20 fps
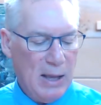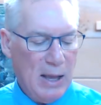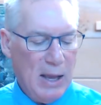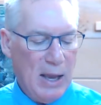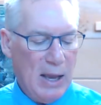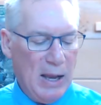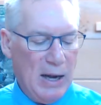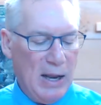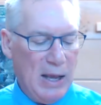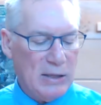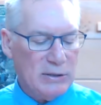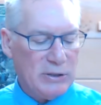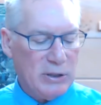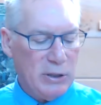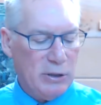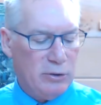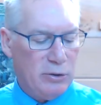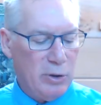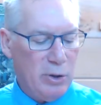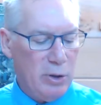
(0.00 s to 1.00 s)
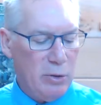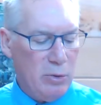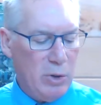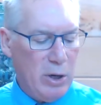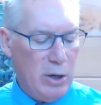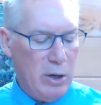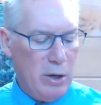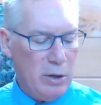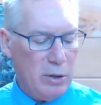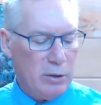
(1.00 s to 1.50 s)
and as he drew
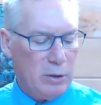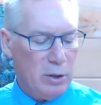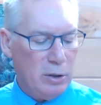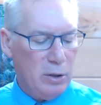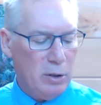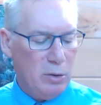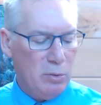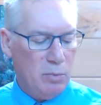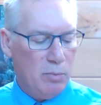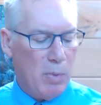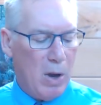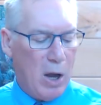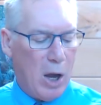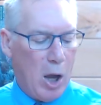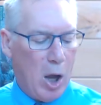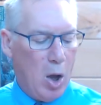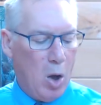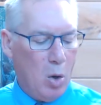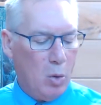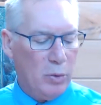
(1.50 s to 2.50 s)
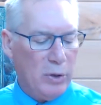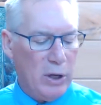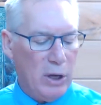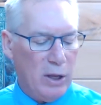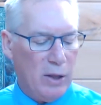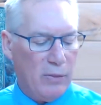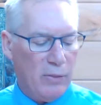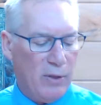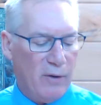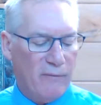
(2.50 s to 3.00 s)
near to behold
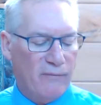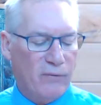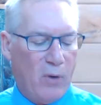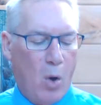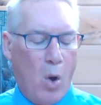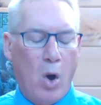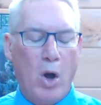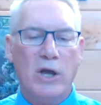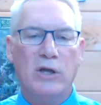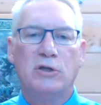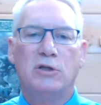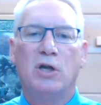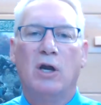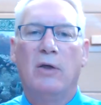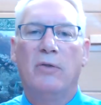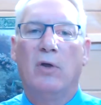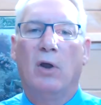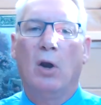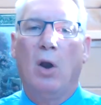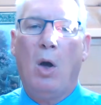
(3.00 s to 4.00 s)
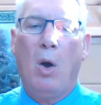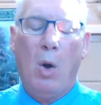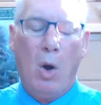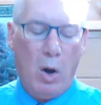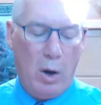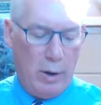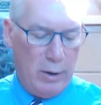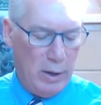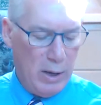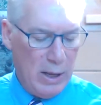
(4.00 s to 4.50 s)
it, the voice of the
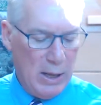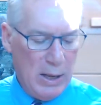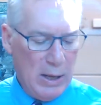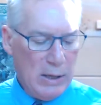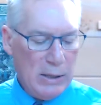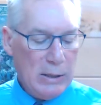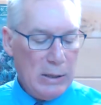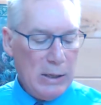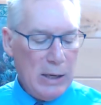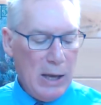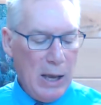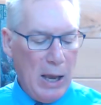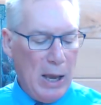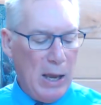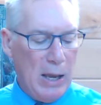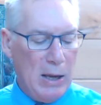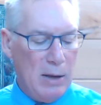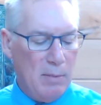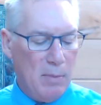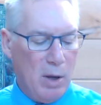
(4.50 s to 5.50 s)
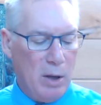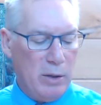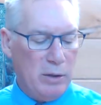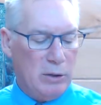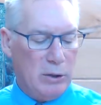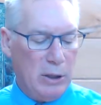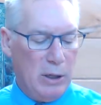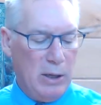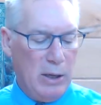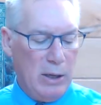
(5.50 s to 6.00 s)
Lord came
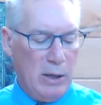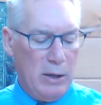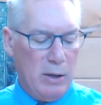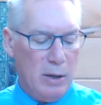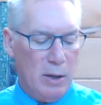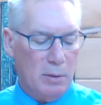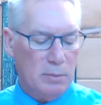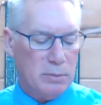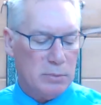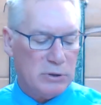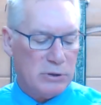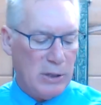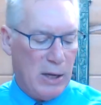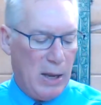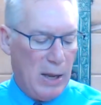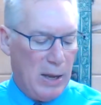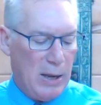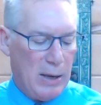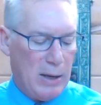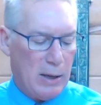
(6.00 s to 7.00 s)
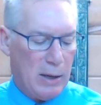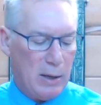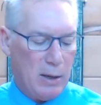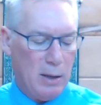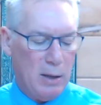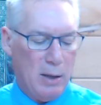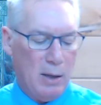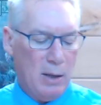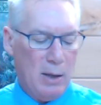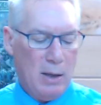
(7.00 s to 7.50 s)
unto him, saying,
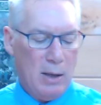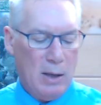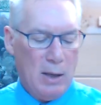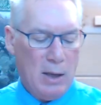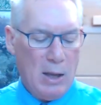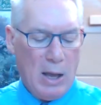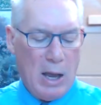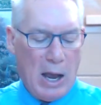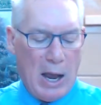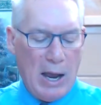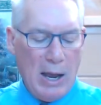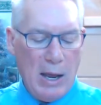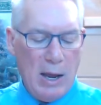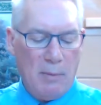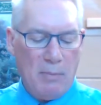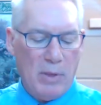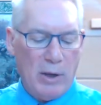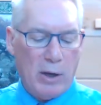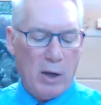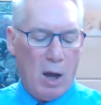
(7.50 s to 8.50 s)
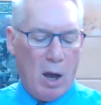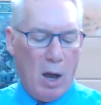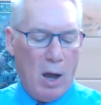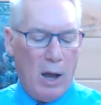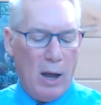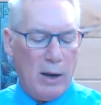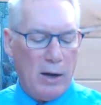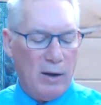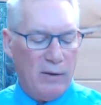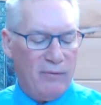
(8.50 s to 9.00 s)
I am the
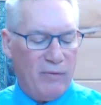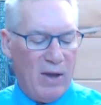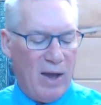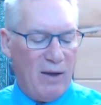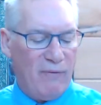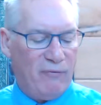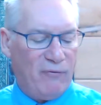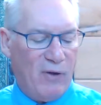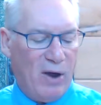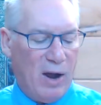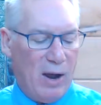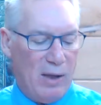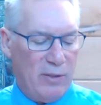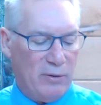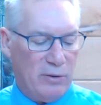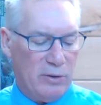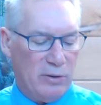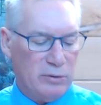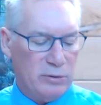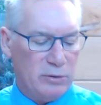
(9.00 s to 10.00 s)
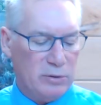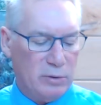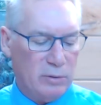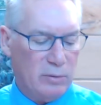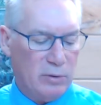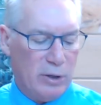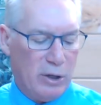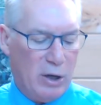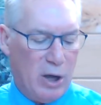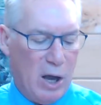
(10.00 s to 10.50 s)
God of thy fathers,
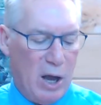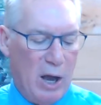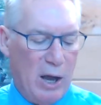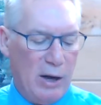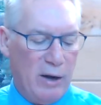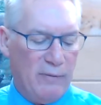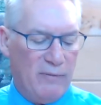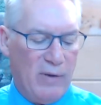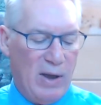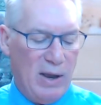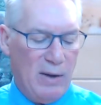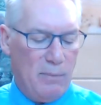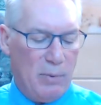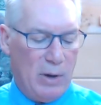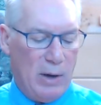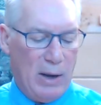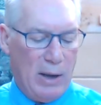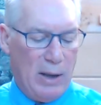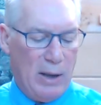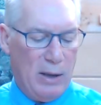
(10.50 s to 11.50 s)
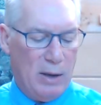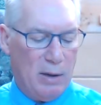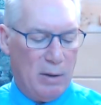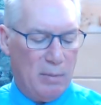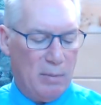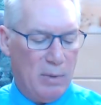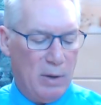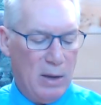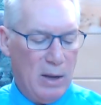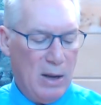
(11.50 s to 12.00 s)
the God of
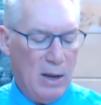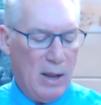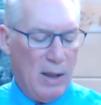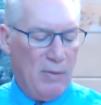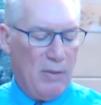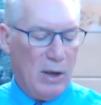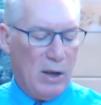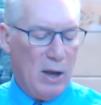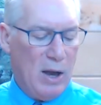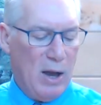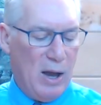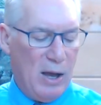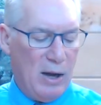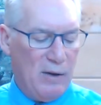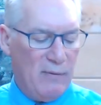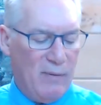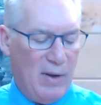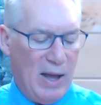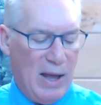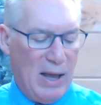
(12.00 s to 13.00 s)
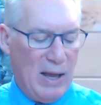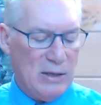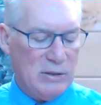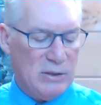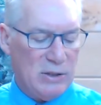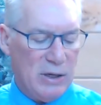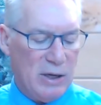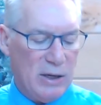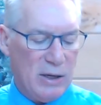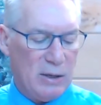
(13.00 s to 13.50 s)
Abraham, and the God of
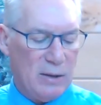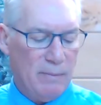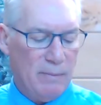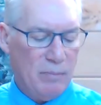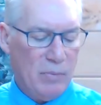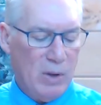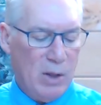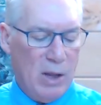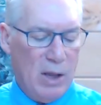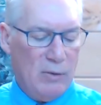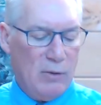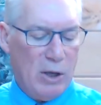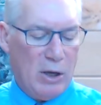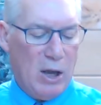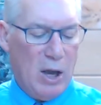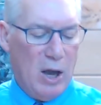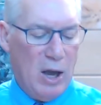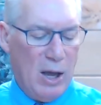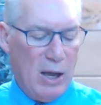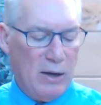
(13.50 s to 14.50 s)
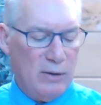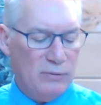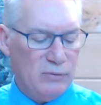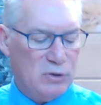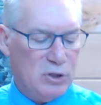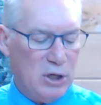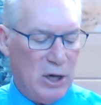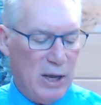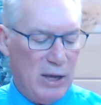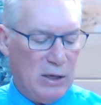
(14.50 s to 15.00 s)
Isaac, and the God of
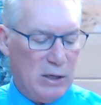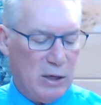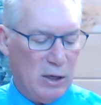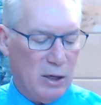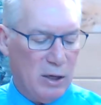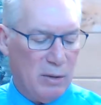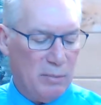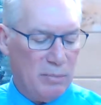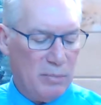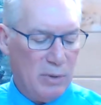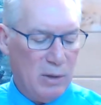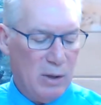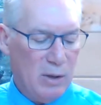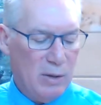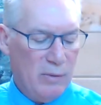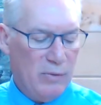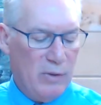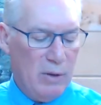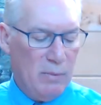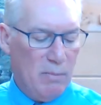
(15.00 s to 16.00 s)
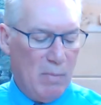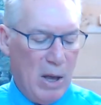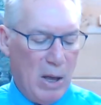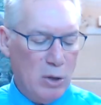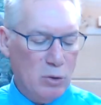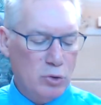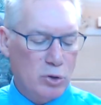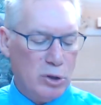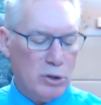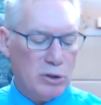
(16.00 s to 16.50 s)
Jacob. Then
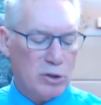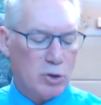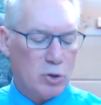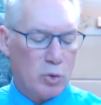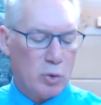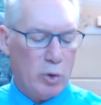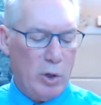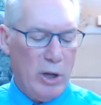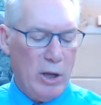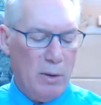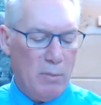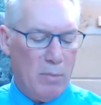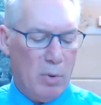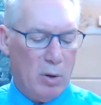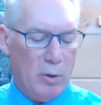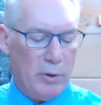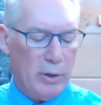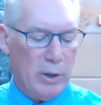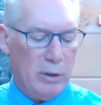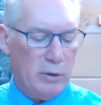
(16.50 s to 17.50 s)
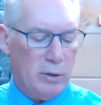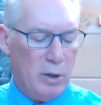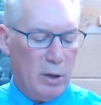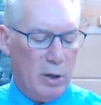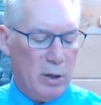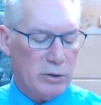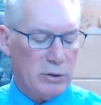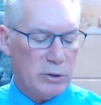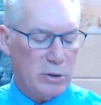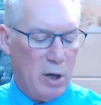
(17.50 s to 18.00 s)
Moses trembled and
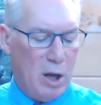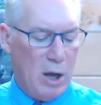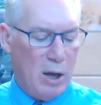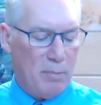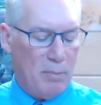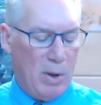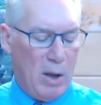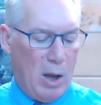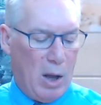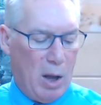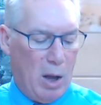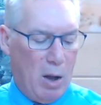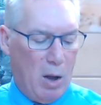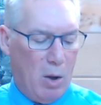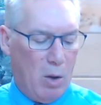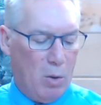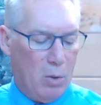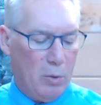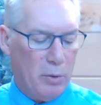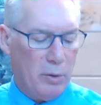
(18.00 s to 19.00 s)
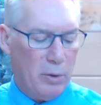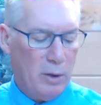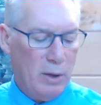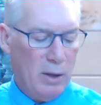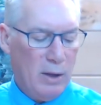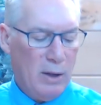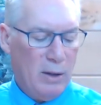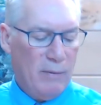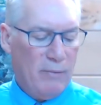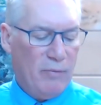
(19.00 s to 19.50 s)
durst not behold.
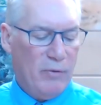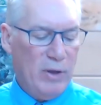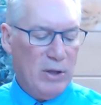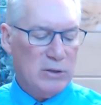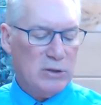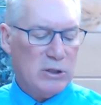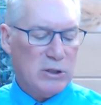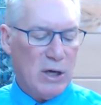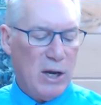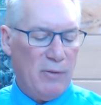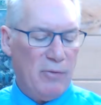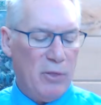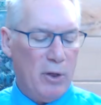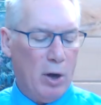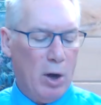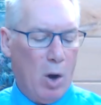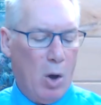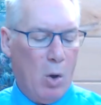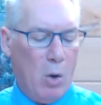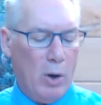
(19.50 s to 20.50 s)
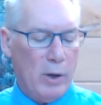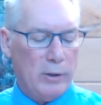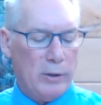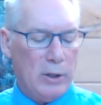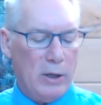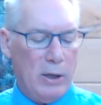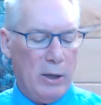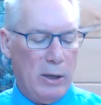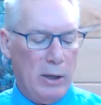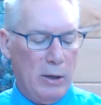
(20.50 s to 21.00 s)
Then said the Lord
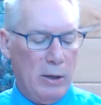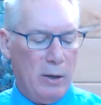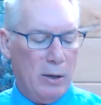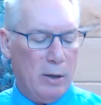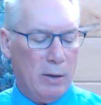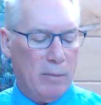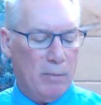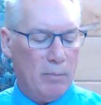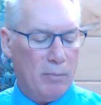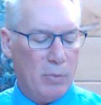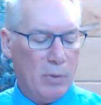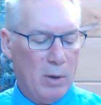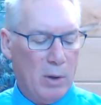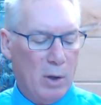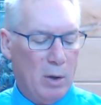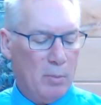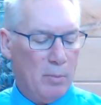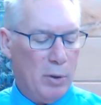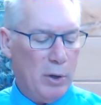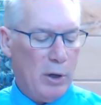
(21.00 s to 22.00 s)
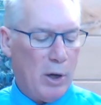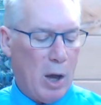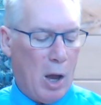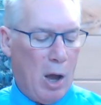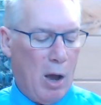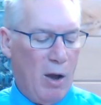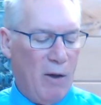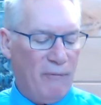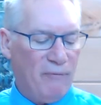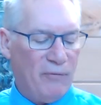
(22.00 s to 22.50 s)
to him, Put
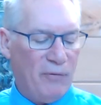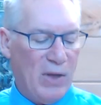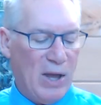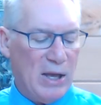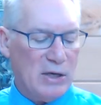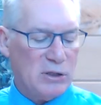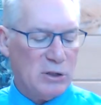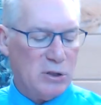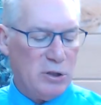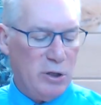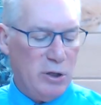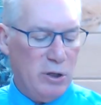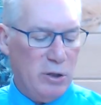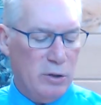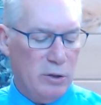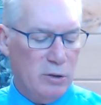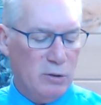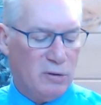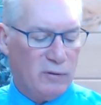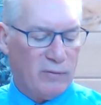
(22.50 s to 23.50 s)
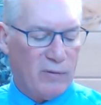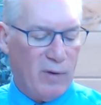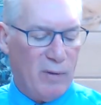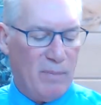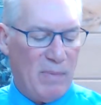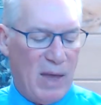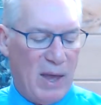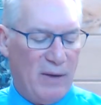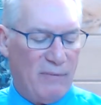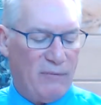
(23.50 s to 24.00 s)
off thy shoes
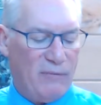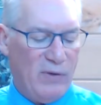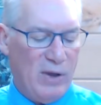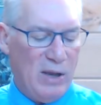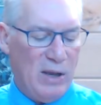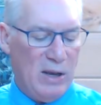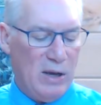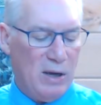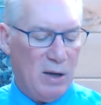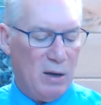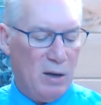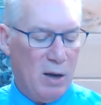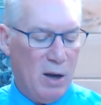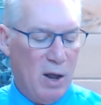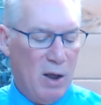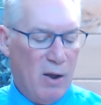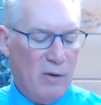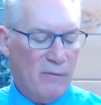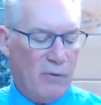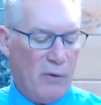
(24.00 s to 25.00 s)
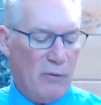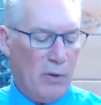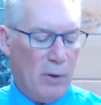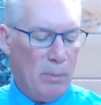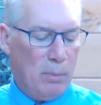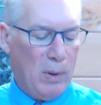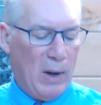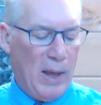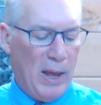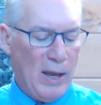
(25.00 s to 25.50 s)
from thy feet, for the
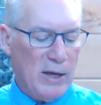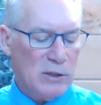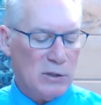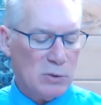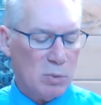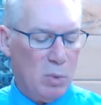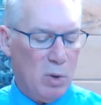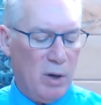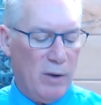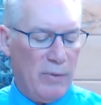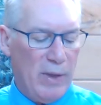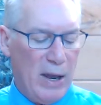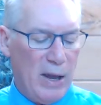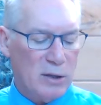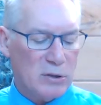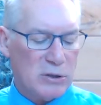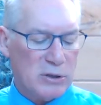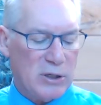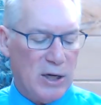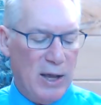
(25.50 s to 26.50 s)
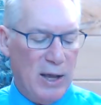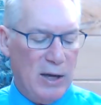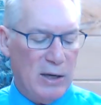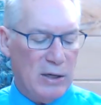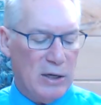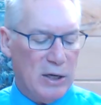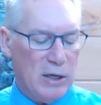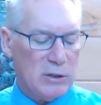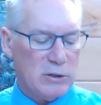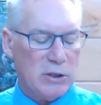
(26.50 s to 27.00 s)
place where thou
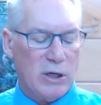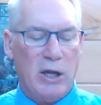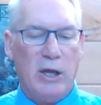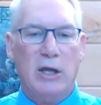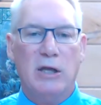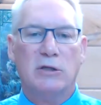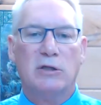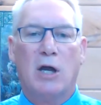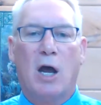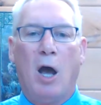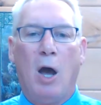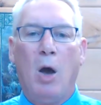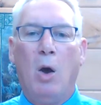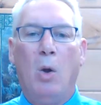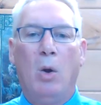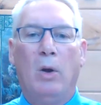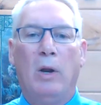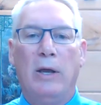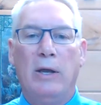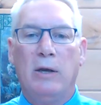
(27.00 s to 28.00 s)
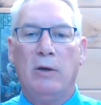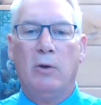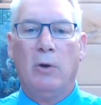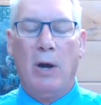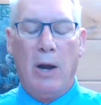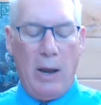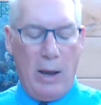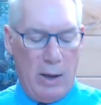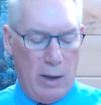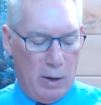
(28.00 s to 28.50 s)
standest is holy
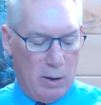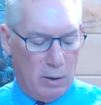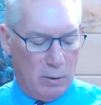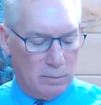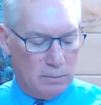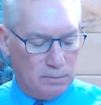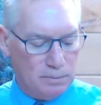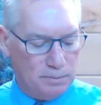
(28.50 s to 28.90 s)
ground.